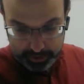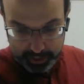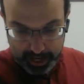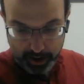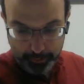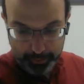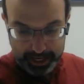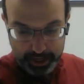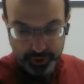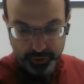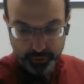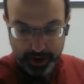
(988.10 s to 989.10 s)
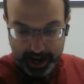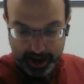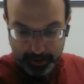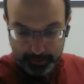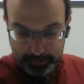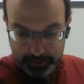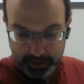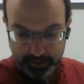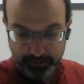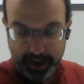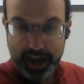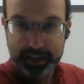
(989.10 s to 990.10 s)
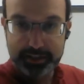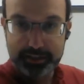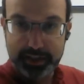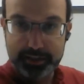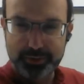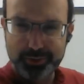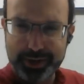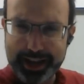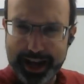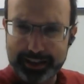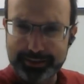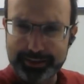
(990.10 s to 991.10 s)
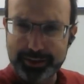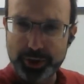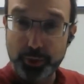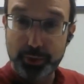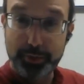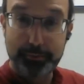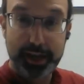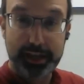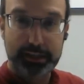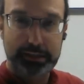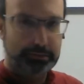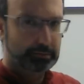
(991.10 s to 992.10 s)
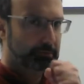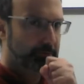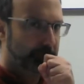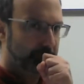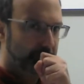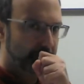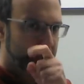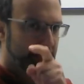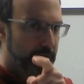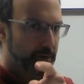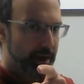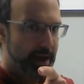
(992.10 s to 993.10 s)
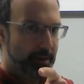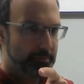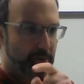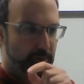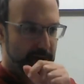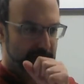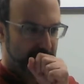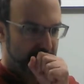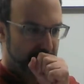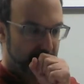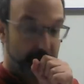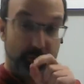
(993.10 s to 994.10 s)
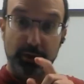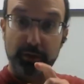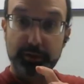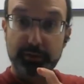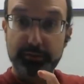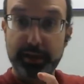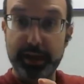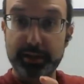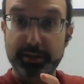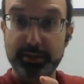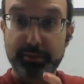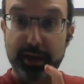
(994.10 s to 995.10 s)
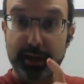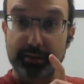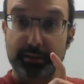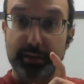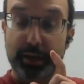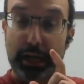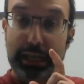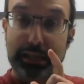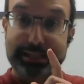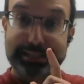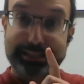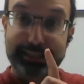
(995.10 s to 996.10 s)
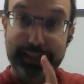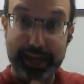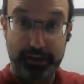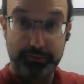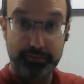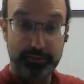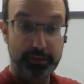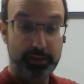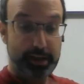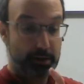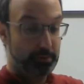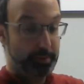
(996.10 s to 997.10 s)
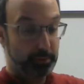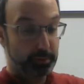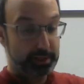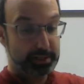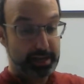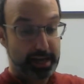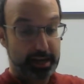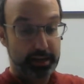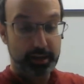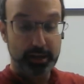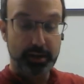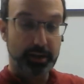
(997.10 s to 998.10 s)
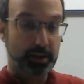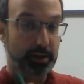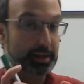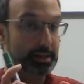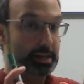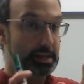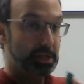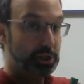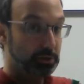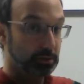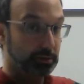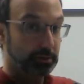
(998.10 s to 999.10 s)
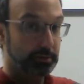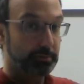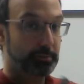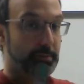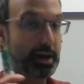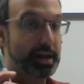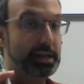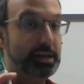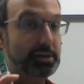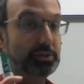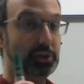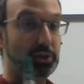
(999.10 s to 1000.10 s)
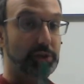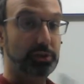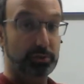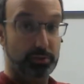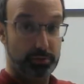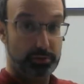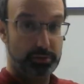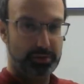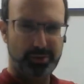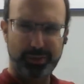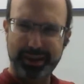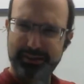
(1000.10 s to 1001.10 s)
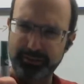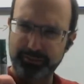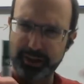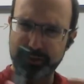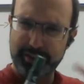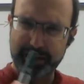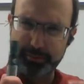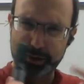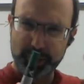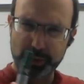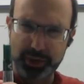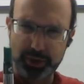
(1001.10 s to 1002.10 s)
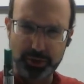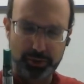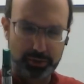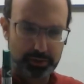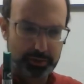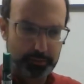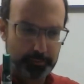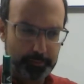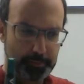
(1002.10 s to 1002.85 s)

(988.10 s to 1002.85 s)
How many grams of excess reactant remain? Ooh, we got a gram request in there, but we're looking for excess reactant that is left. Now remember what it said. Initial minus used. So we have to figure out how much was used.